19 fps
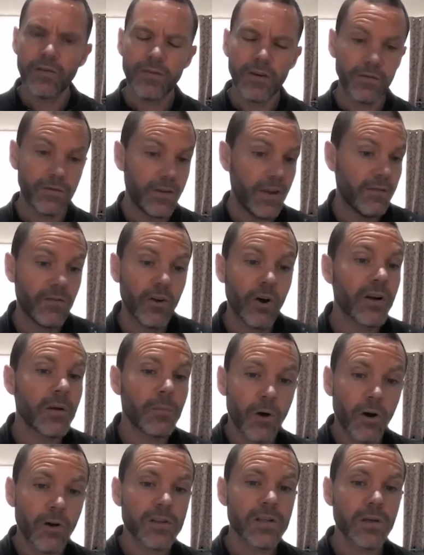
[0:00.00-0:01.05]
if not
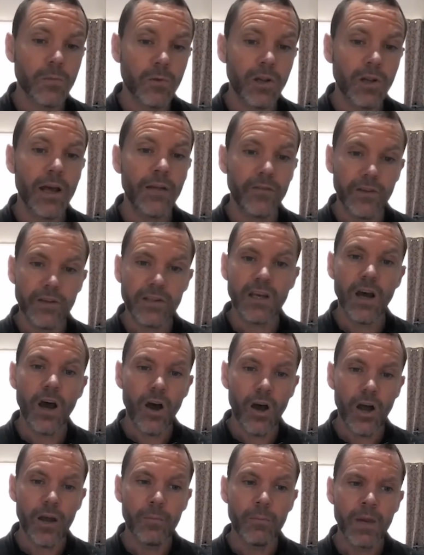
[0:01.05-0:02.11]
impossible at the
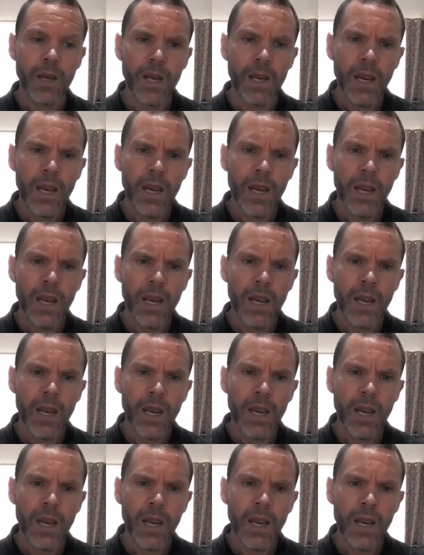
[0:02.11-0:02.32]
time.